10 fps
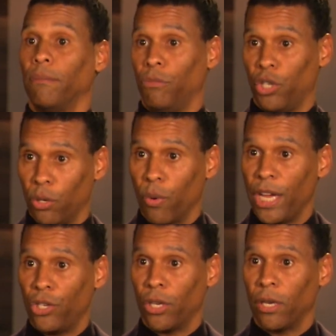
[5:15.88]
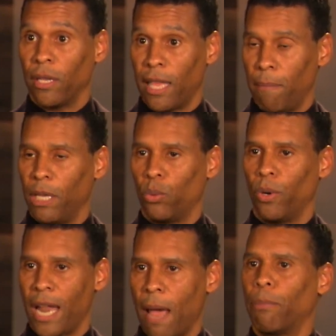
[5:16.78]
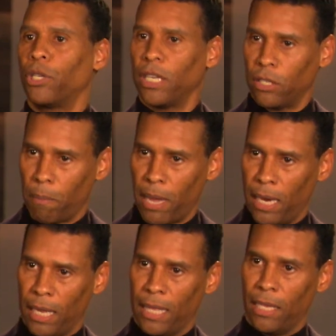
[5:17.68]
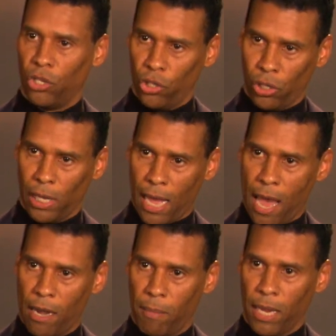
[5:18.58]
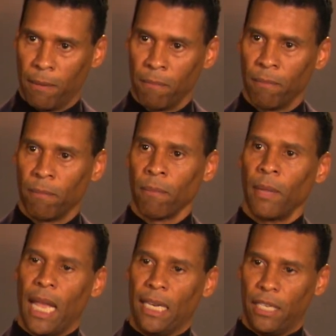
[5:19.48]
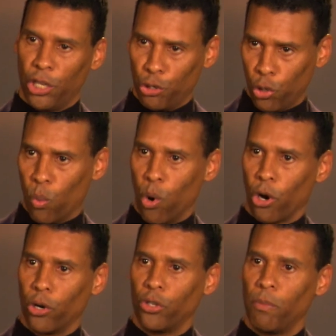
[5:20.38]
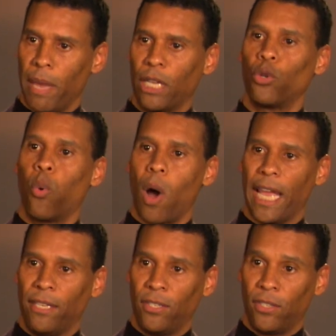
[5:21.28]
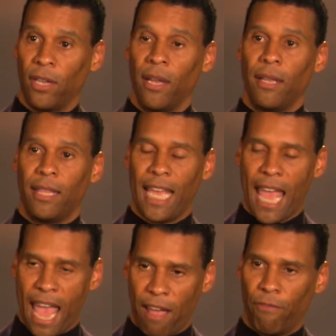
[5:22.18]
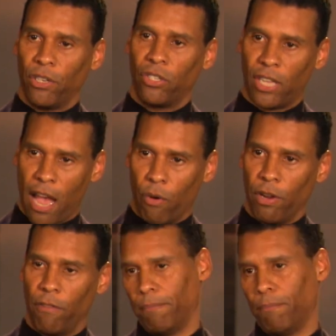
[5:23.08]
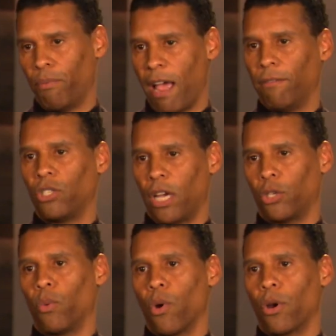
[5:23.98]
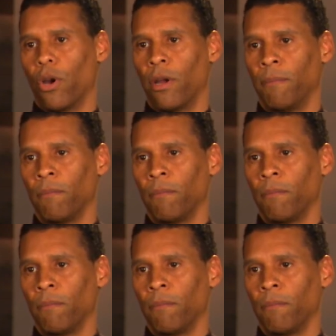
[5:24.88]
generation. That means we're not participating in the digital economy. And digital workers make twice the average salary of private sector worker.